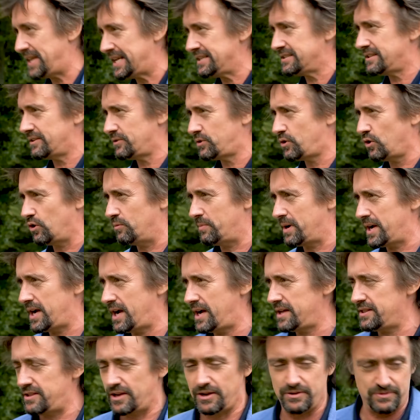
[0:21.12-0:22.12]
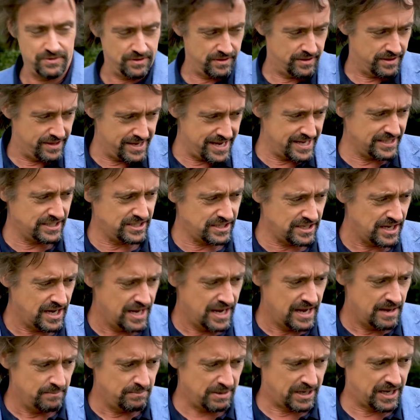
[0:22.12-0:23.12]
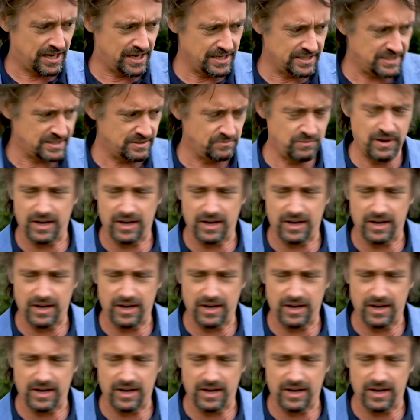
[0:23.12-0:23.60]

Things that have caught my eye though, this, because,